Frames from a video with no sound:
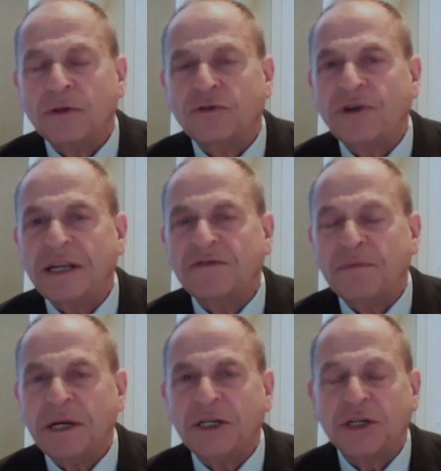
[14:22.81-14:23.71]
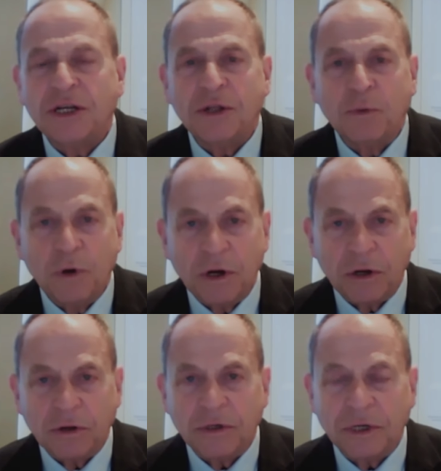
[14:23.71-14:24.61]
the transformation in the
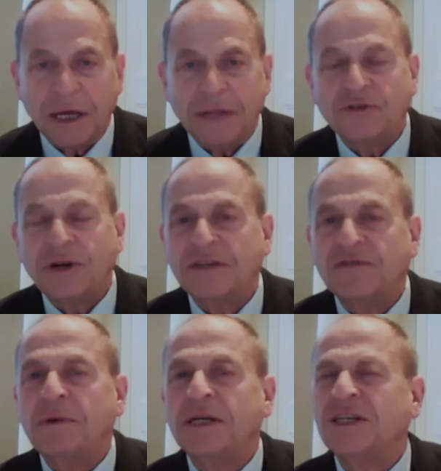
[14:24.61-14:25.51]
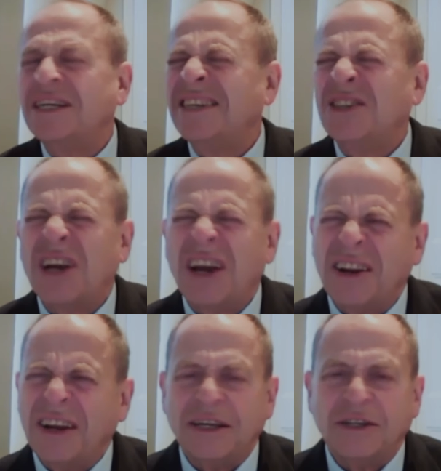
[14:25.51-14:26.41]
world and the transformation in
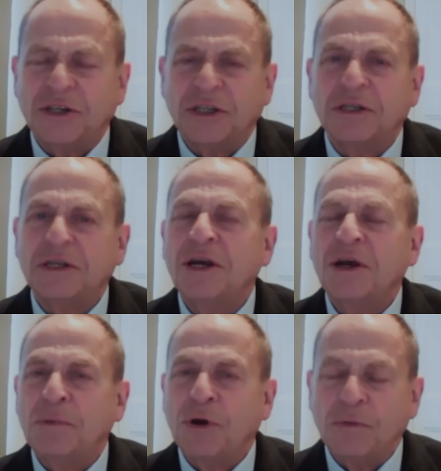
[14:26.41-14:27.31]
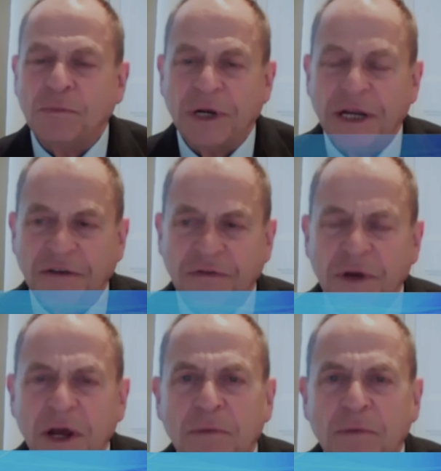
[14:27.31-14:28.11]
China is just beyond belief.